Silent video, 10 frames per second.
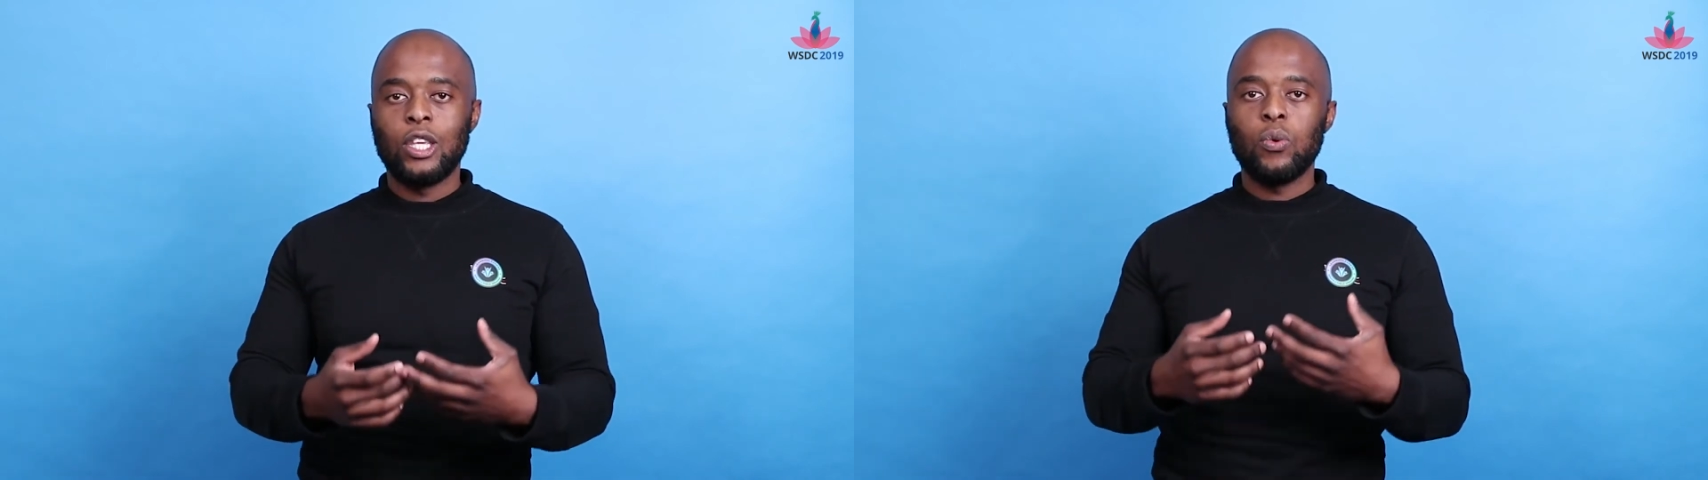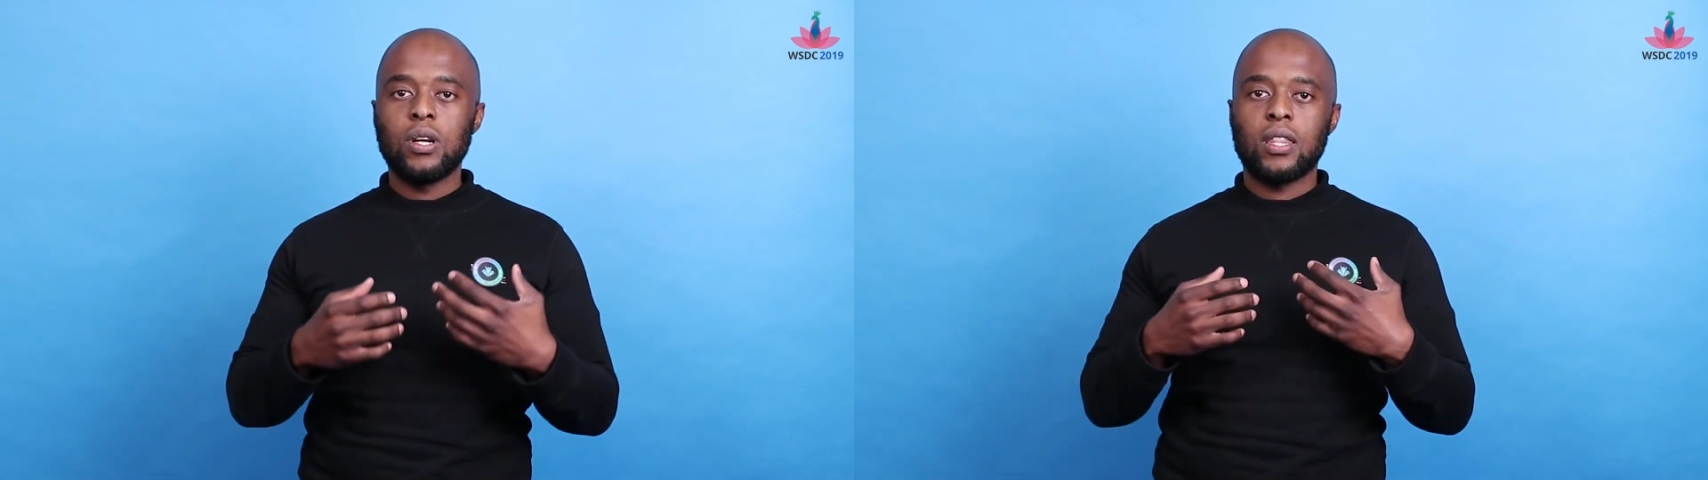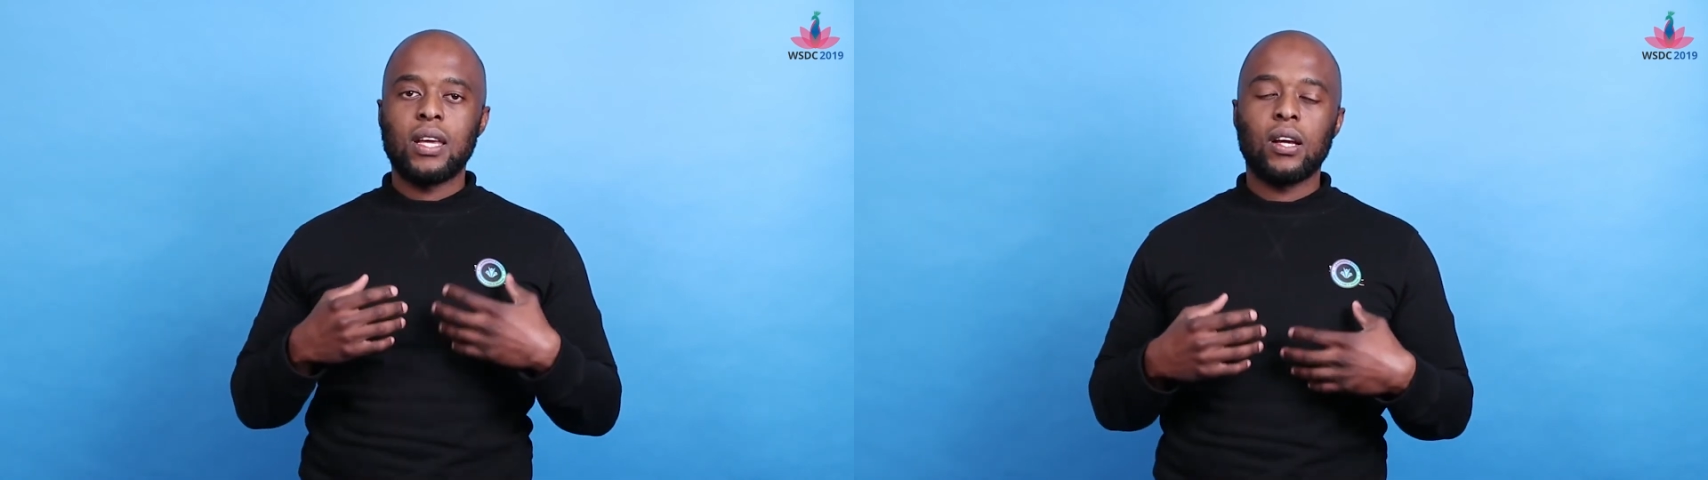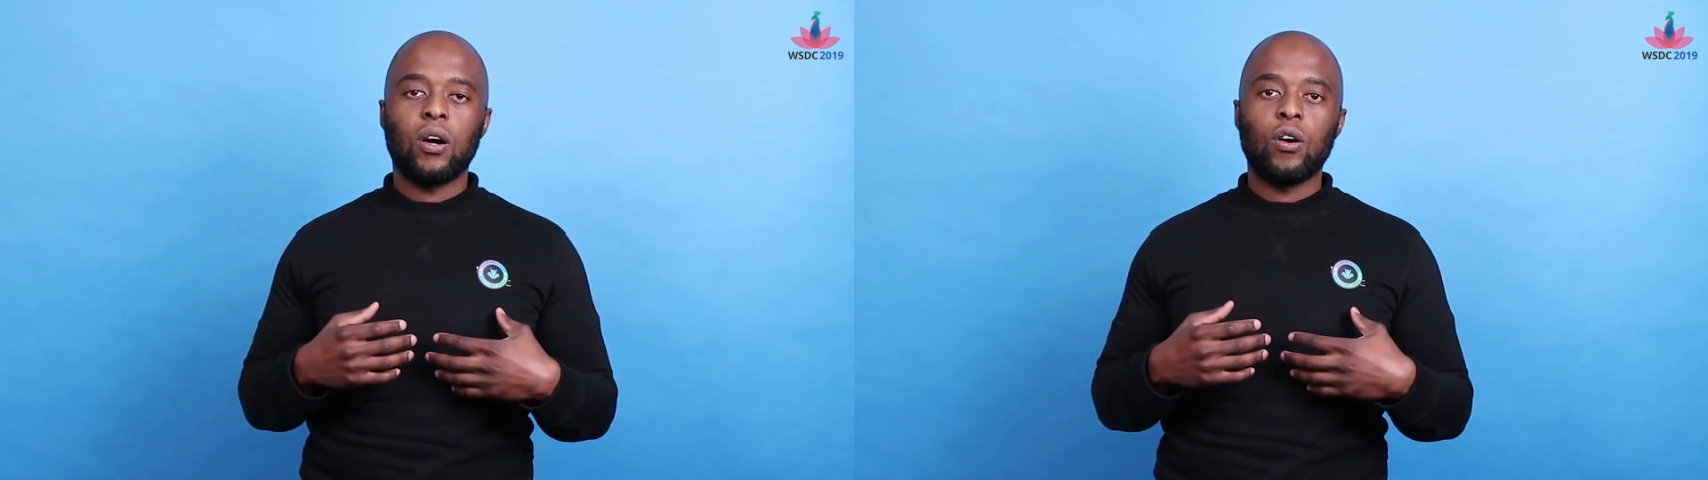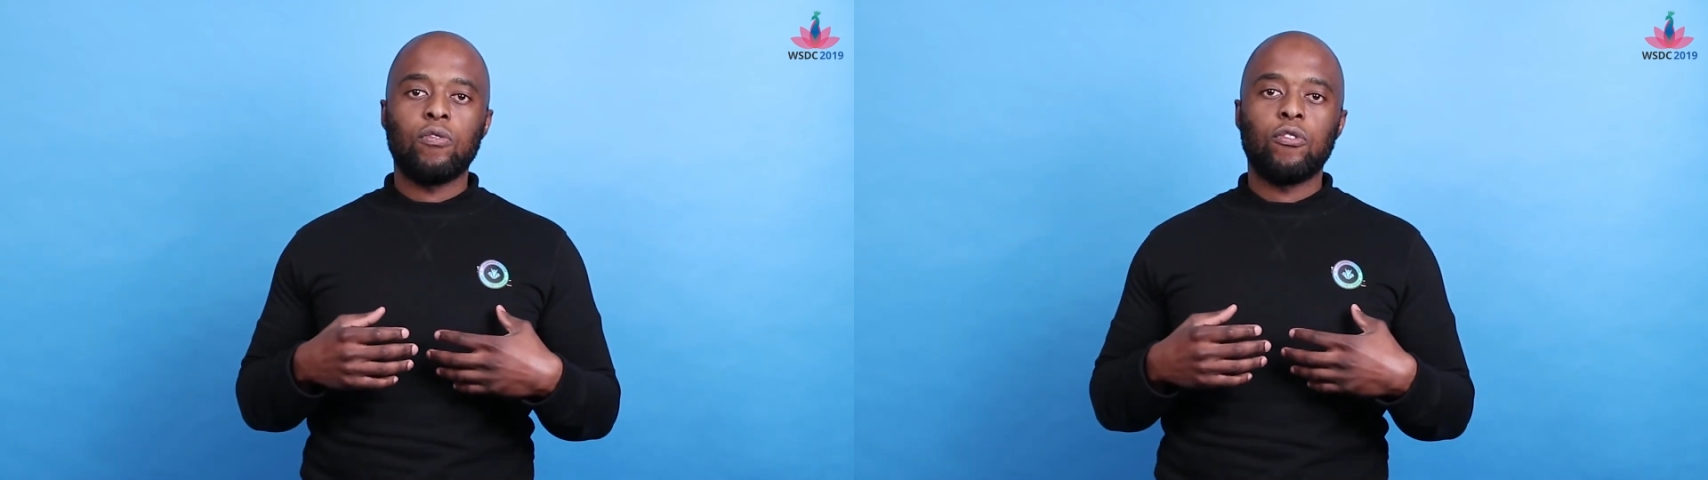you would think
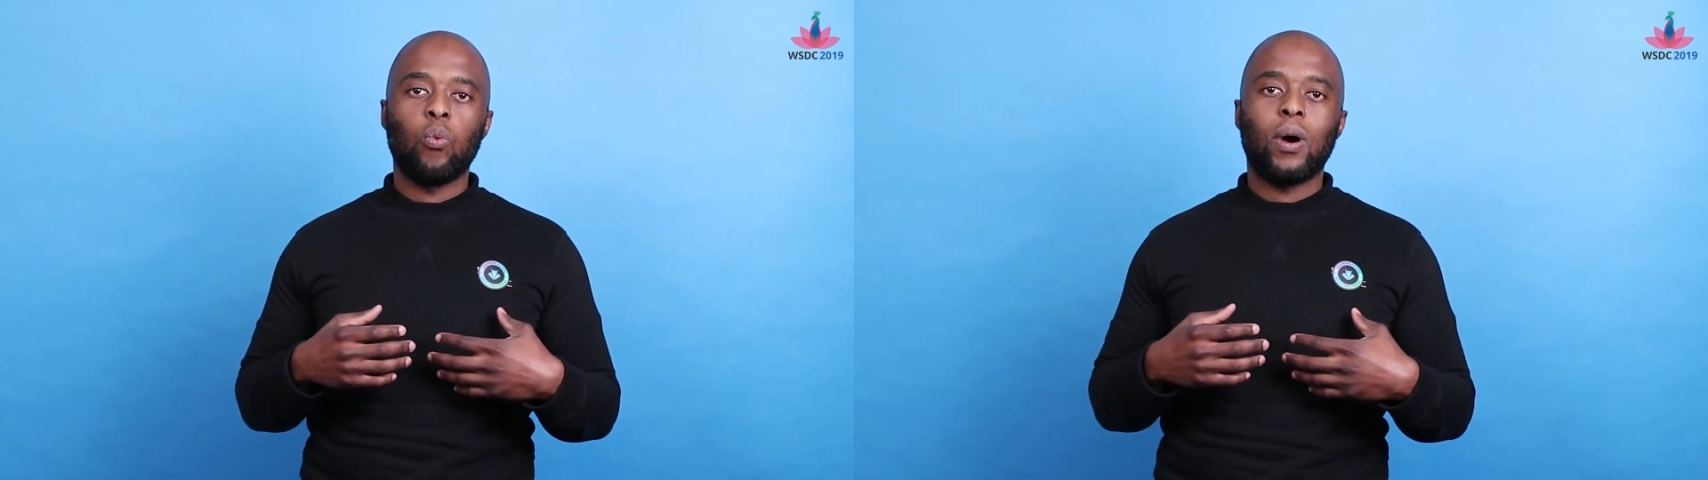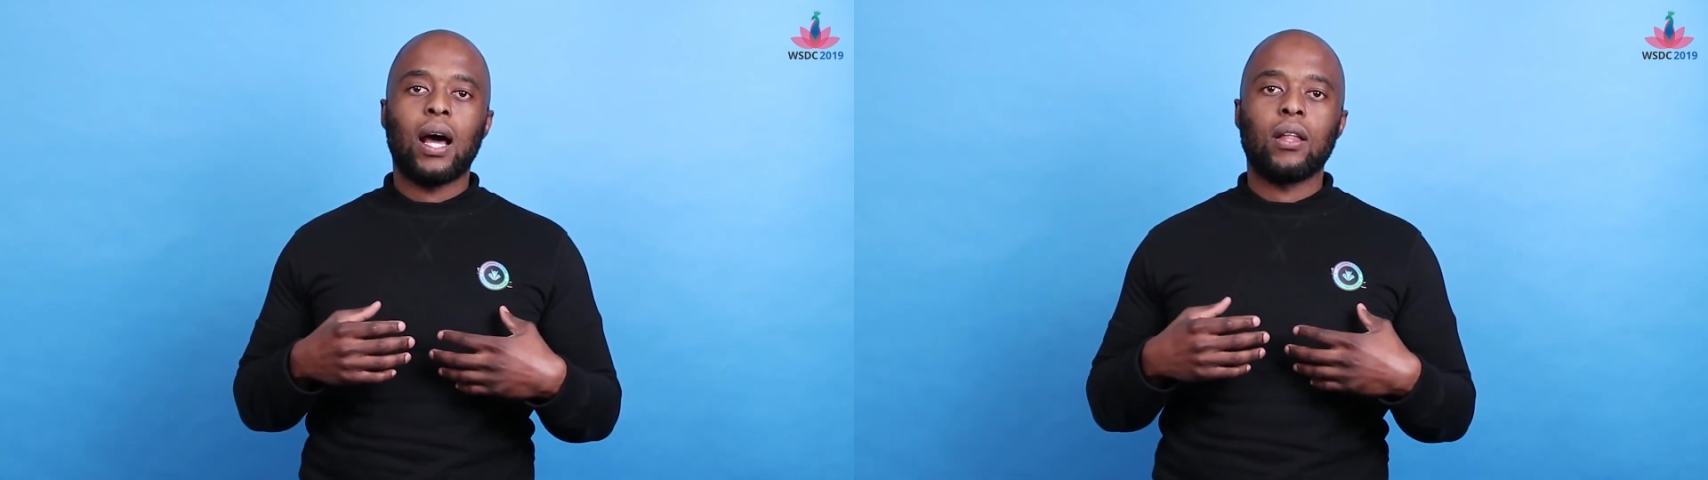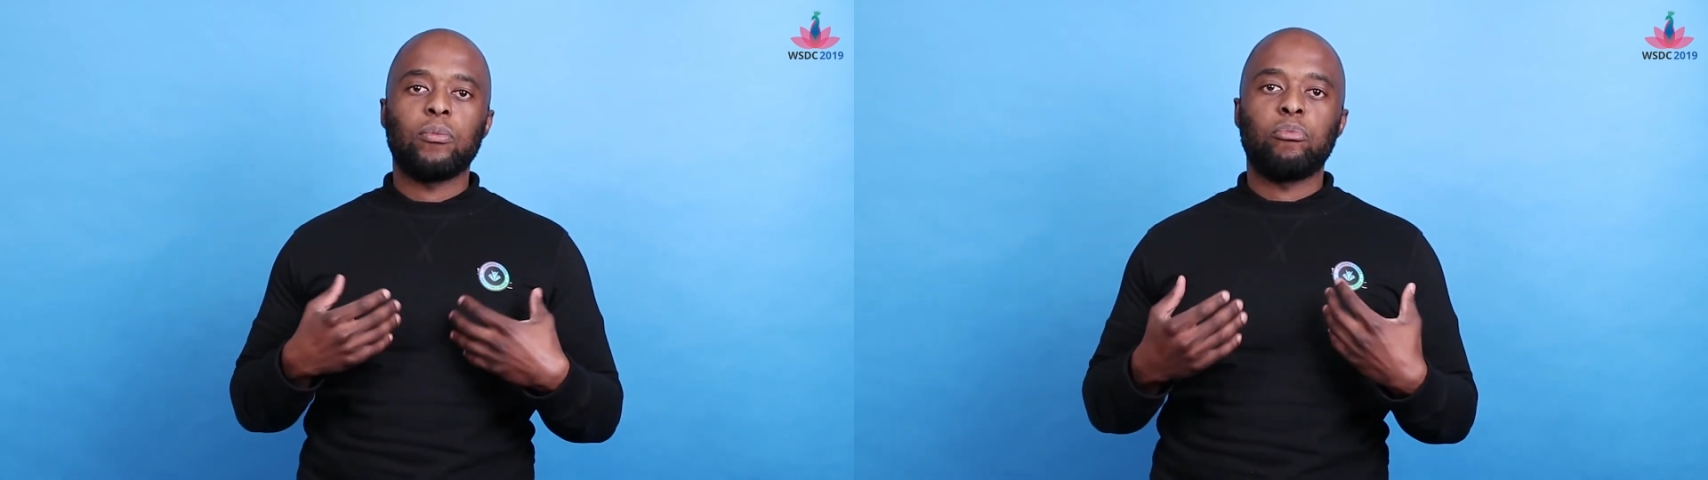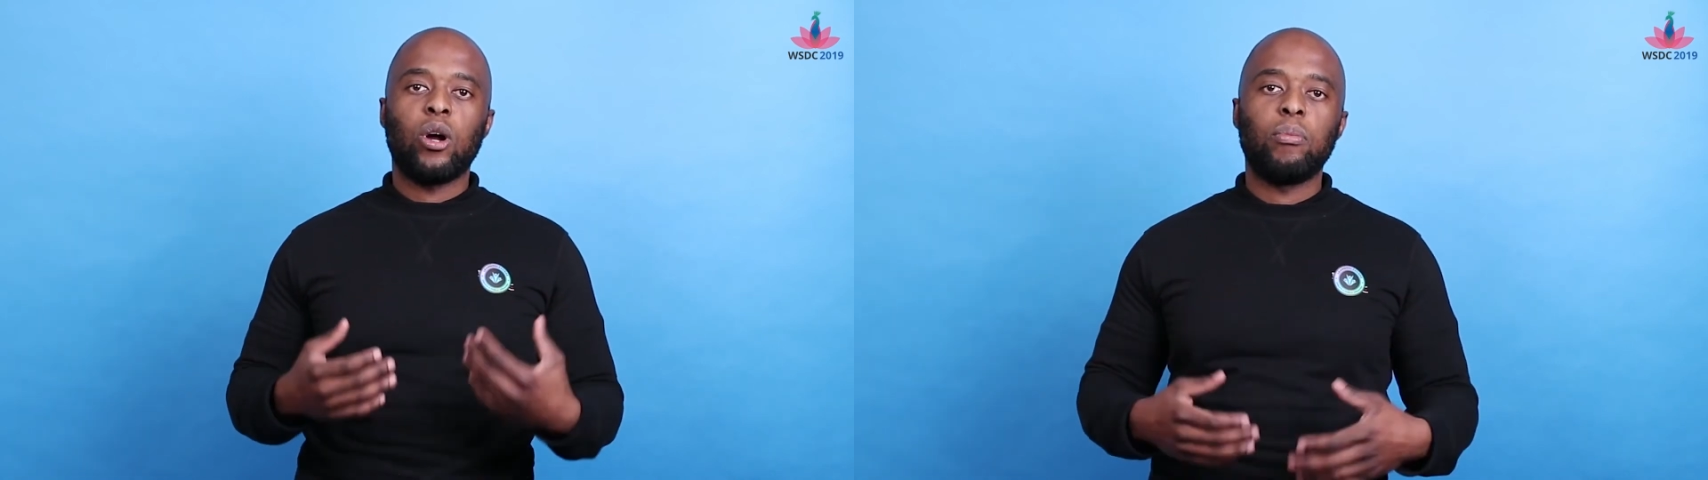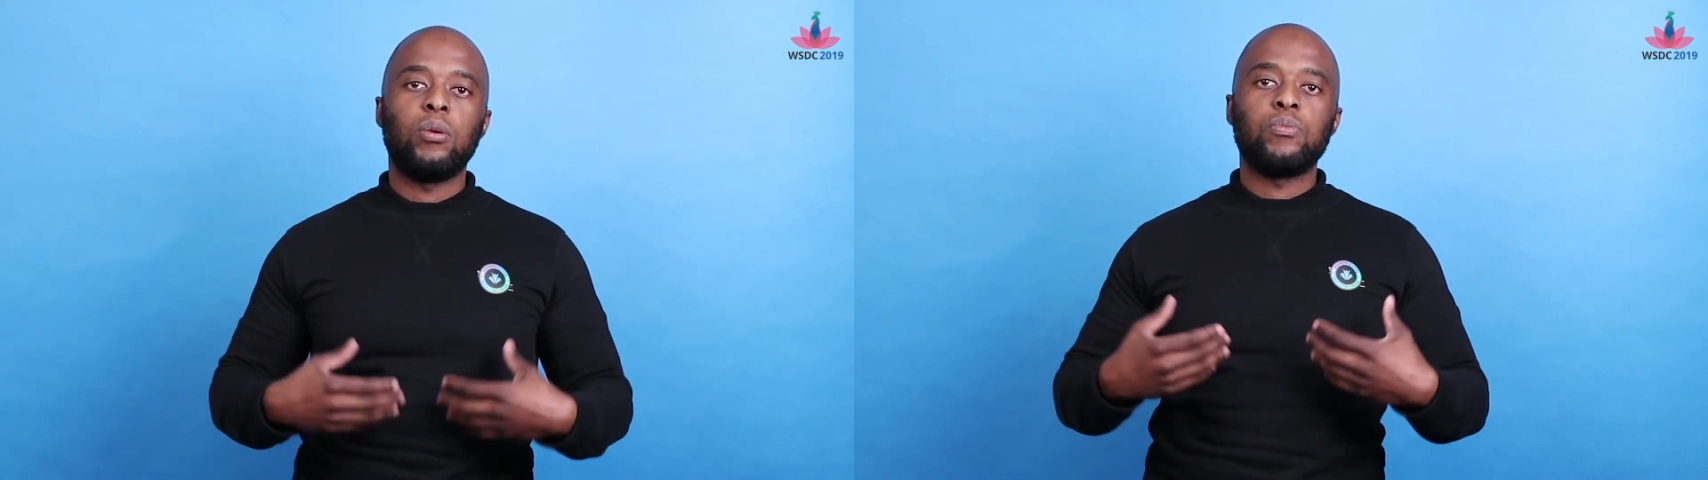of what are the
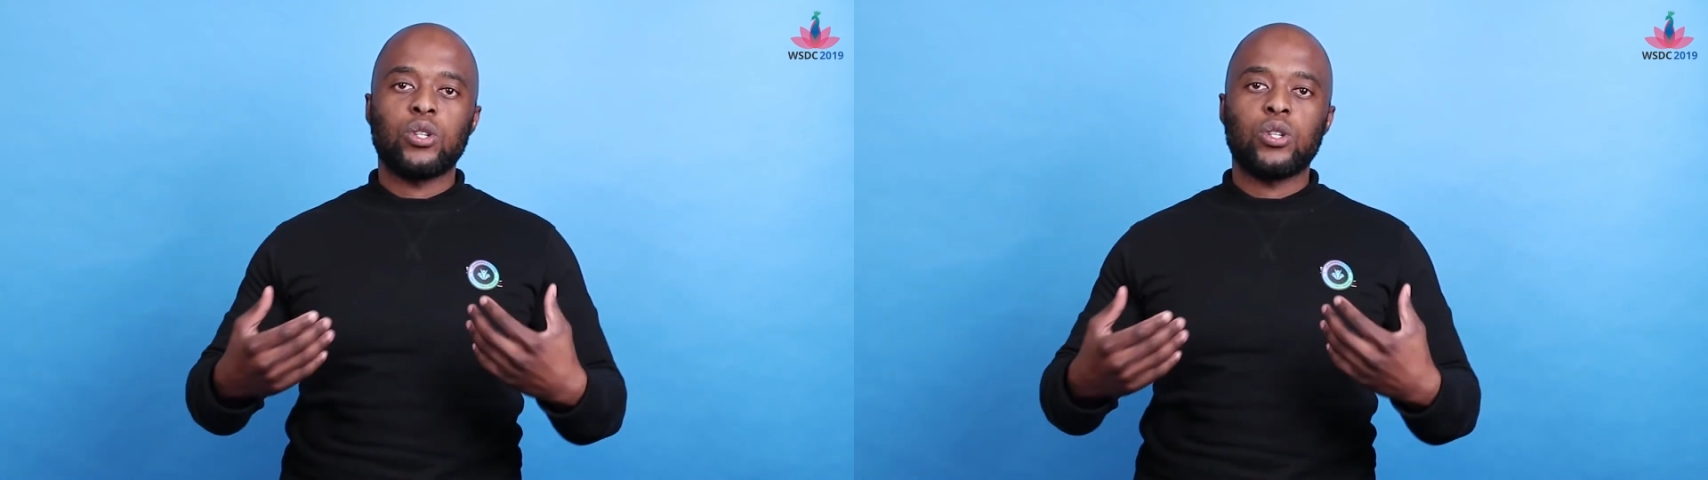problems